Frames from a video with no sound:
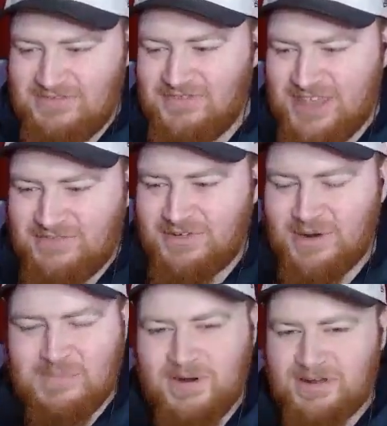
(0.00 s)
feet for
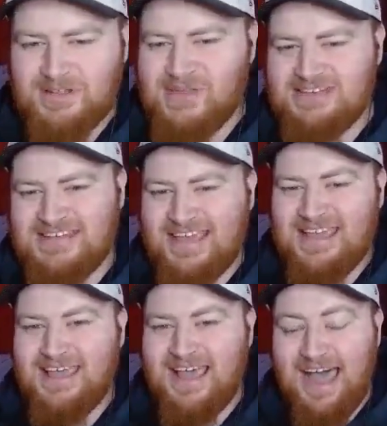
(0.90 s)
Roberto
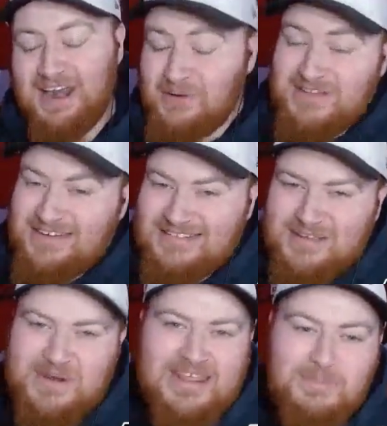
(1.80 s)
Clemente. I know he's not somebody that